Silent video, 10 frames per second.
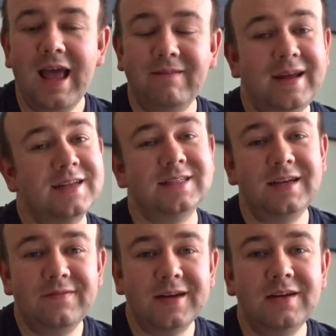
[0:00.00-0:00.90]
Anyway, I'll
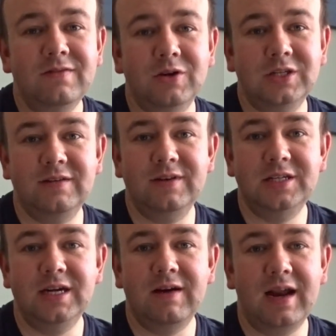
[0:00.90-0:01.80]
say thank you for watching the
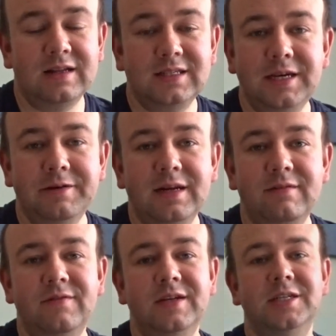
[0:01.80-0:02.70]
video, and I'll see you in
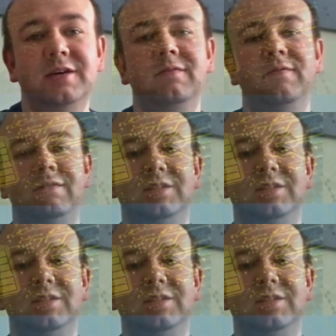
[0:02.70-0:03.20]
another video very